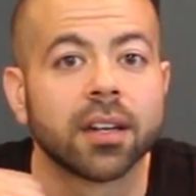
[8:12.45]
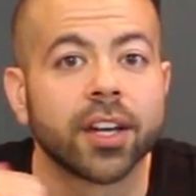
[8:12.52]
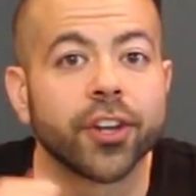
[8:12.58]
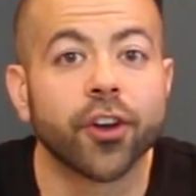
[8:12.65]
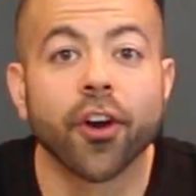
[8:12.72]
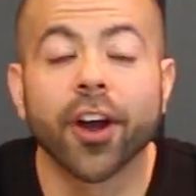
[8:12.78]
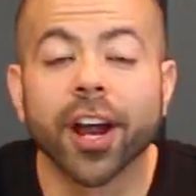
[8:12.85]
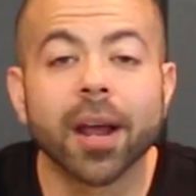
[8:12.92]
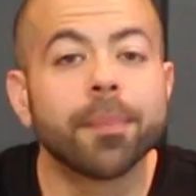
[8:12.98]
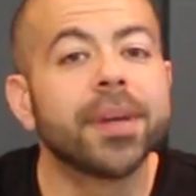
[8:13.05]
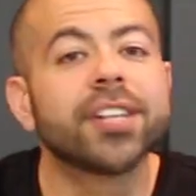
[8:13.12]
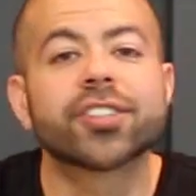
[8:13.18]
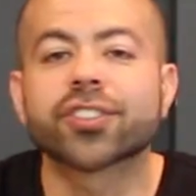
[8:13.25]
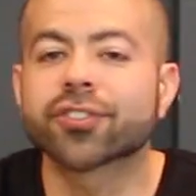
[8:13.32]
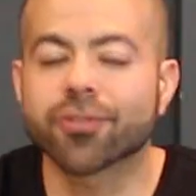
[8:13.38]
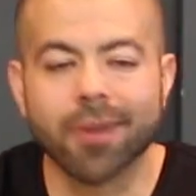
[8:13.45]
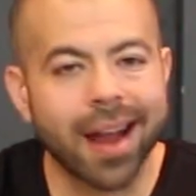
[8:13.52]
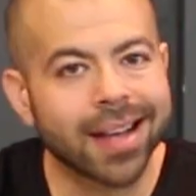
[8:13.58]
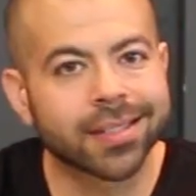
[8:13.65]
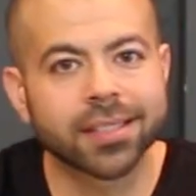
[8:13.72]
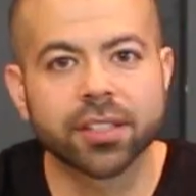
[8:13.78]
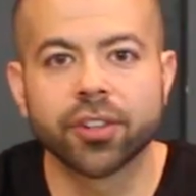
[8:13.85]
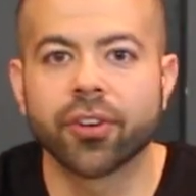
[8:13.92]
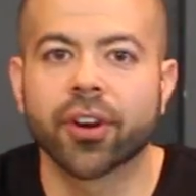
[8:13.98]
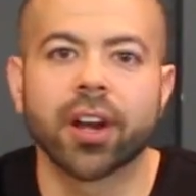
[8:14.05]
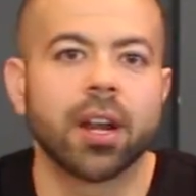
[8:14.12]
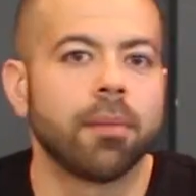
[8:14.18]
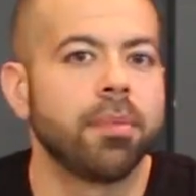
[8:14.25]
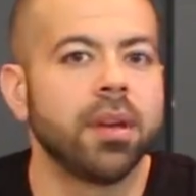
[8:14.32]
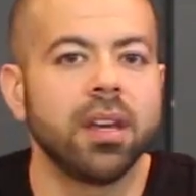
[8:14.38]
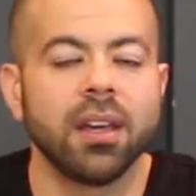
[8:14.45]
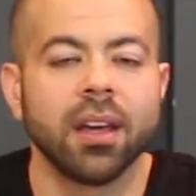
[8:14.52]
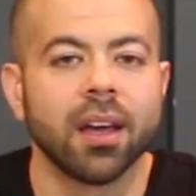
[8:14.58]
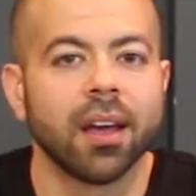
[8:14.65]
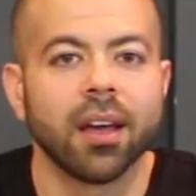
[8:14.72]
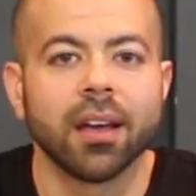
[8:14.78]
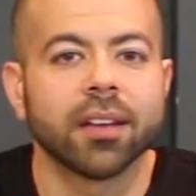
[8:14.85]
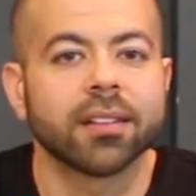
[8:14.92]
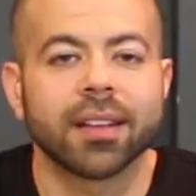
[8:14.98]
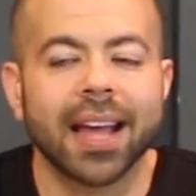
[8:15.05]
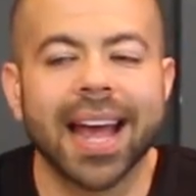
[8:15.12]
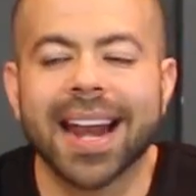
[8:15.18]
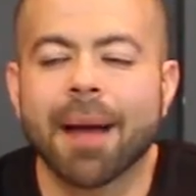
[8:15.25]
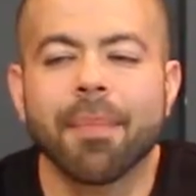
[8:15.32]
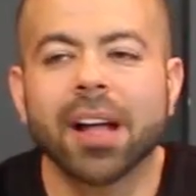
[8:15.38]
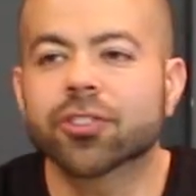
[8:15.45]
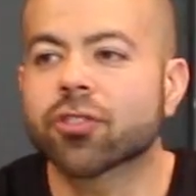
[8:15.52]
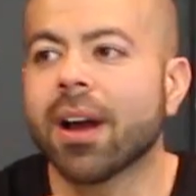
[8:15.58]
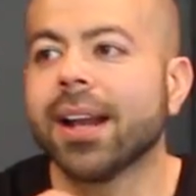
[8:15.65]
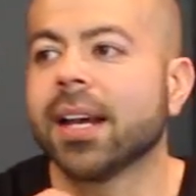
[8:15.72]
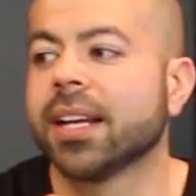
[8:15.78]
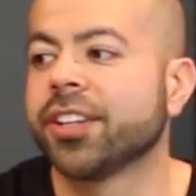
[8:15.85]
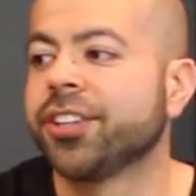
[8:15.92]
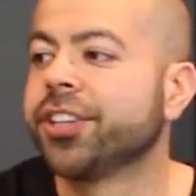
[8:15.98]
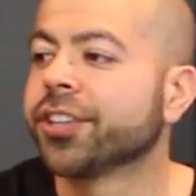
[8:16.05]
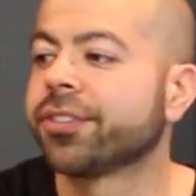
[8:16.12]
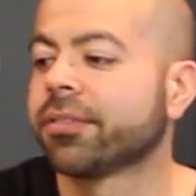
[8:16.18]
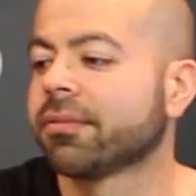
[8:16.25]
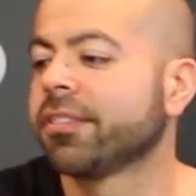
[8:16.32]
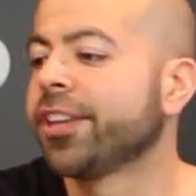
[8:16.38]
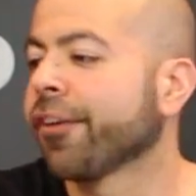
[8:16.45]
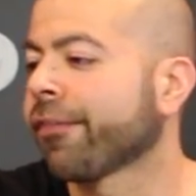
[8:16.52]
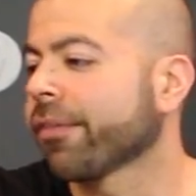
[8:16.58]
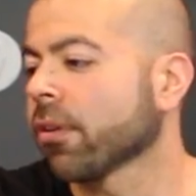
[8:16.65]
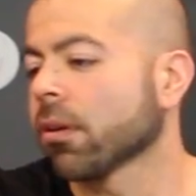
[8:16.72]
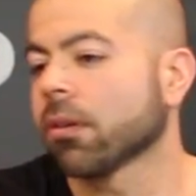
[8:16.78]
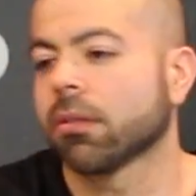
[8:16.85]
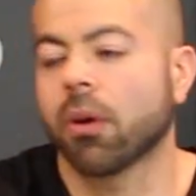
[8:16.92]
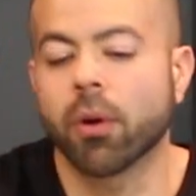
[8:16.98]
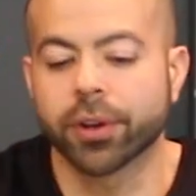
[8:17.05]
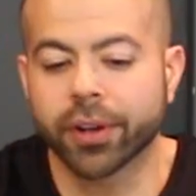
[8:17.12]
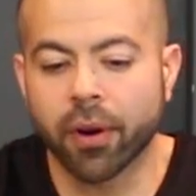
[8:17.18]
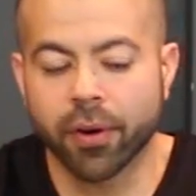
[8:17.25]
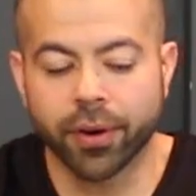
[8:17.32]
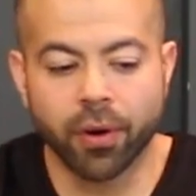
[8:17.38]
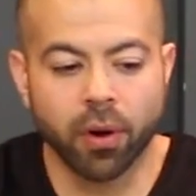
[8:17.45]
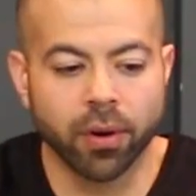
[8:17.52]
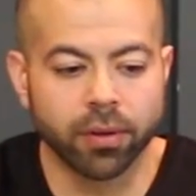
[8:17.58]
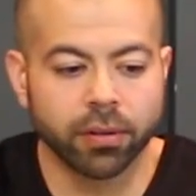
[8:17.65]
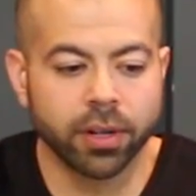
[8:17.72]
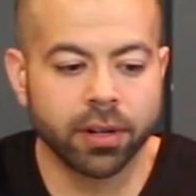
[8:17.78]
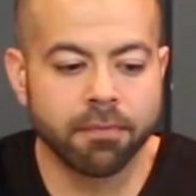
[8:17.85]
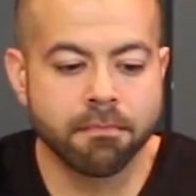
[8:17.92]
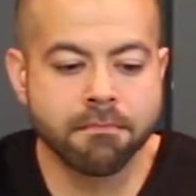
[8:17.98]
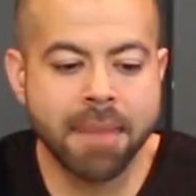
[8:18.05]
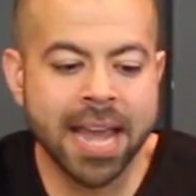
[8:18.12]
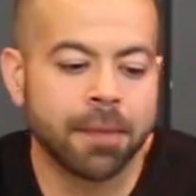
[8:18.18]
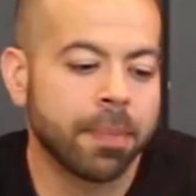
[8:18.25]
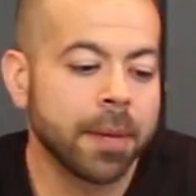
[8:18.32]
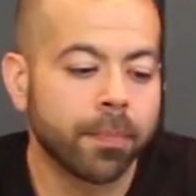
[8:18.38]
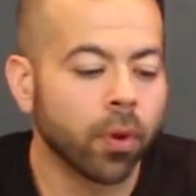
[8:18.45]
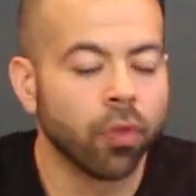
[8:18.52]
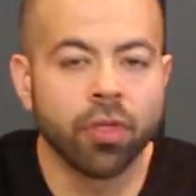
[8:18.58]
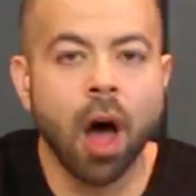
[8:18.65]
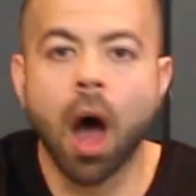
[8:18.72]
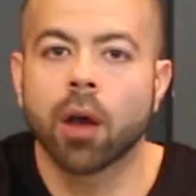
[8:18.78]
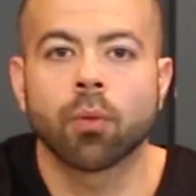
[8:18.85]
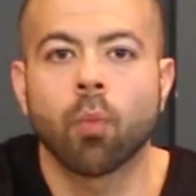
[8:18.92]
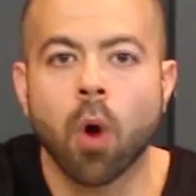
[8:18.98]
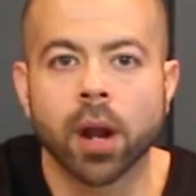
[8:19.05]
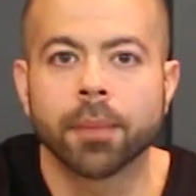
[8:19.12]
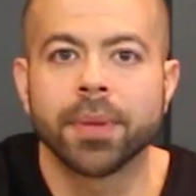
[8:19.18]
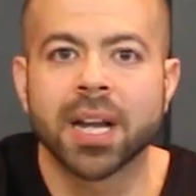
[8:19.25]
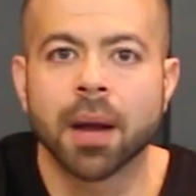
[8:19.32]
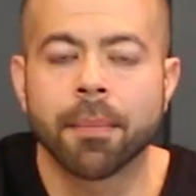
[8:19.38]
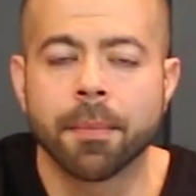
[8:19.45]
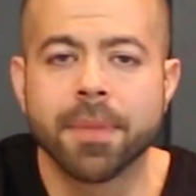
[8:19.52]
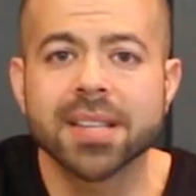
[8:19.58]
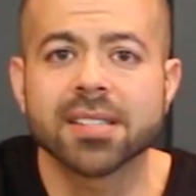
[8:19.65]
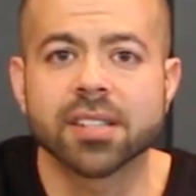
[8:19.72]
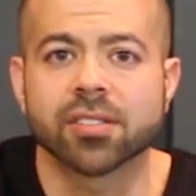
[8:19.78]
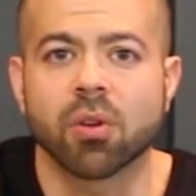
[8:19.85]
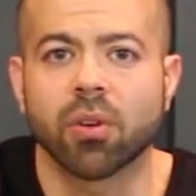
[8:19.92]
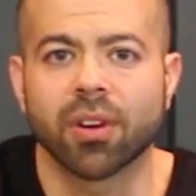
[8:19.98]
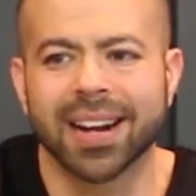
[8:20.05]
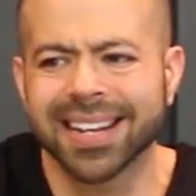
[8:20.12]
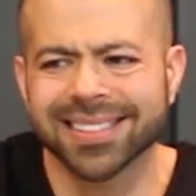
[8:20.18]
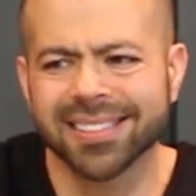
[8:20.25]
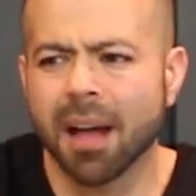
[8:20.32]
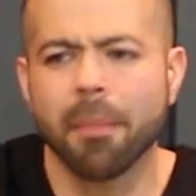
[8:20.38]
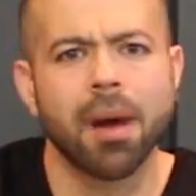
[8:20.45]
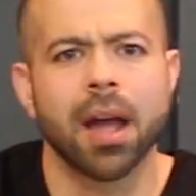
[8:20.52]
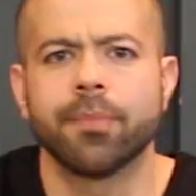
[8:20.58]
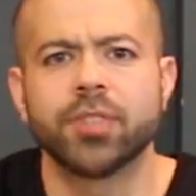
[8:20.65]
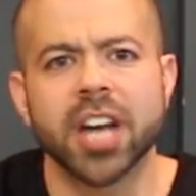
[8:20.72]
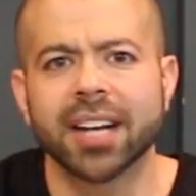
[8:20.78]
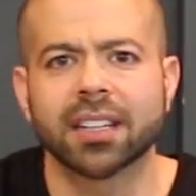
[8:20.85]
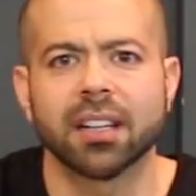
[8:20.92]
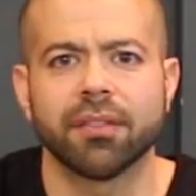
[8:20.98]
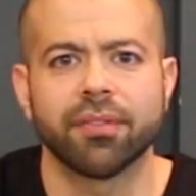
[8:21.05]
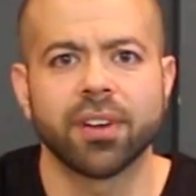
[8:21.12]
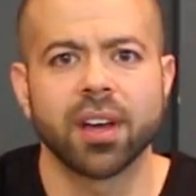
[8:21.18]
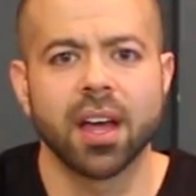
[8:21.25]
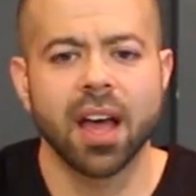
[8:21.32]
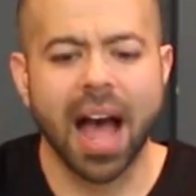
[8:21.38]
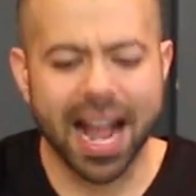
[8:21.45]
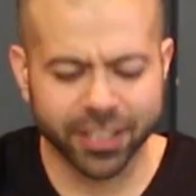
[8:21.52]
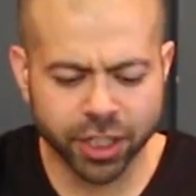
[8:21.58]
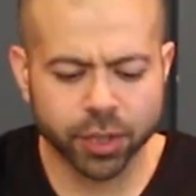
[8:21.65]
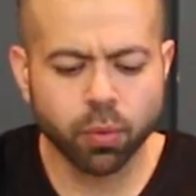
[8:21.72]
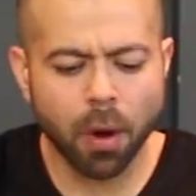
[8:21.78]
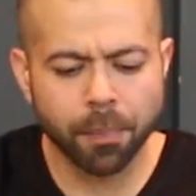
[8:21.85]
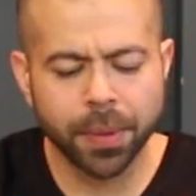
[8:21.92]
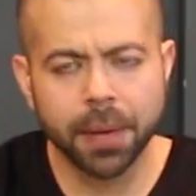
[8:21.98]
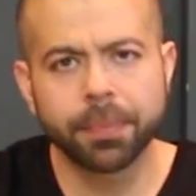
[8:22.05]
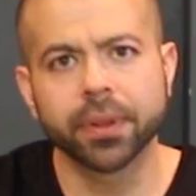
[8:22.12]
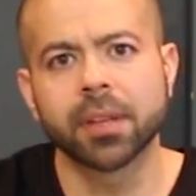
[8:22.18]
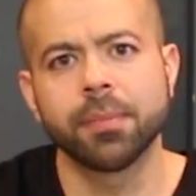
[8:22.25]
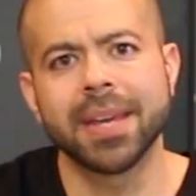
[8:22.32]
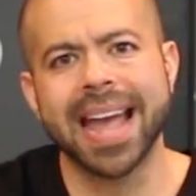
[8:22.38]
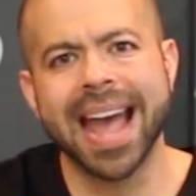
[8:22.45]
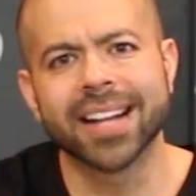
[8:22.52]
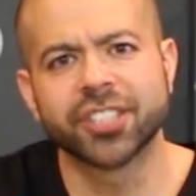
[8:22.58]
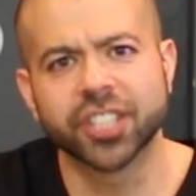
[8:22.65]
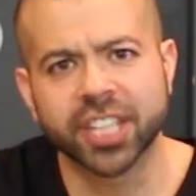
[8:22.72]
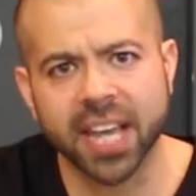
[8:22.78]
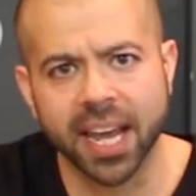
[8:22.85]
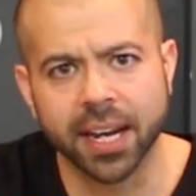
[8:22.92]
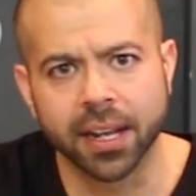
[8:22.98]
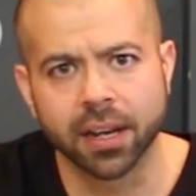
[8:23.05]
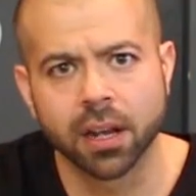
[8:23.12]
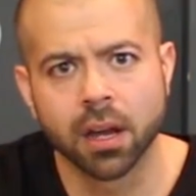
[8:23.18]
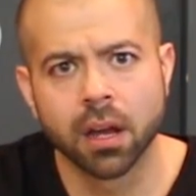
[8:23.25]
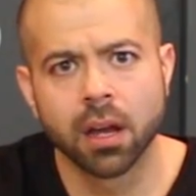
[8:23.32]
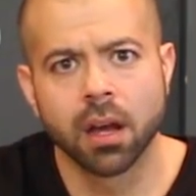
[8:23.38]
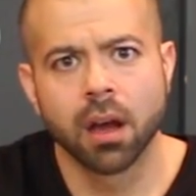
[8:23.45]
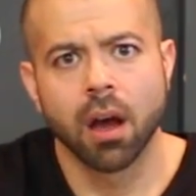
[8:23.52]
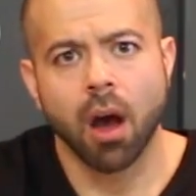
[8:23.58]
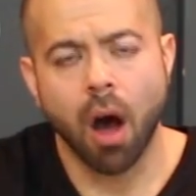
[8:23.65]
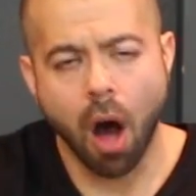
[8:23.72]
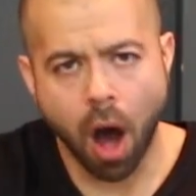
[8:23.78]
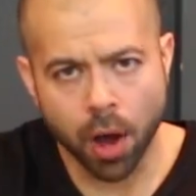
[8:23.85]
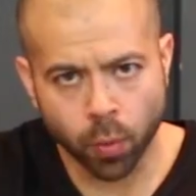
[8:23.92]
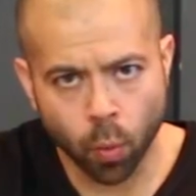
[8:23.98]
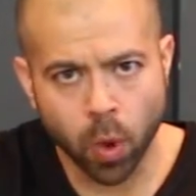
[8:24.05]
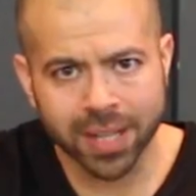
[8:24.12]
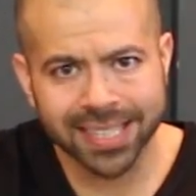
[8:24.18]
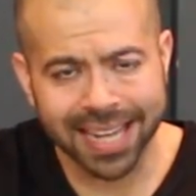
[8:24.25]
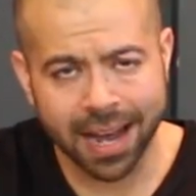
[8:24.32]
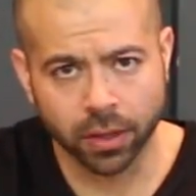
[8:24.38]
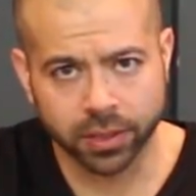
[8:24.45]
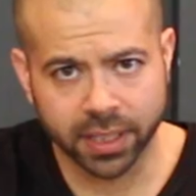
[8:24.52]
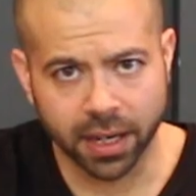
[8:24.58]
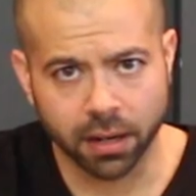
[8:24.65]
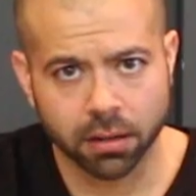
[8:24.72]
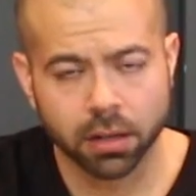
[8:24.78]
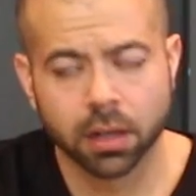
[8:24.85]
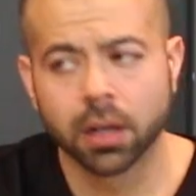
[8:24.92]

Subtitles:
You're going to be stressed. You're going to be... And I'm not trying to defer or make people not want to become a business owner. That's not my objective. I just want people to be educated on what's out there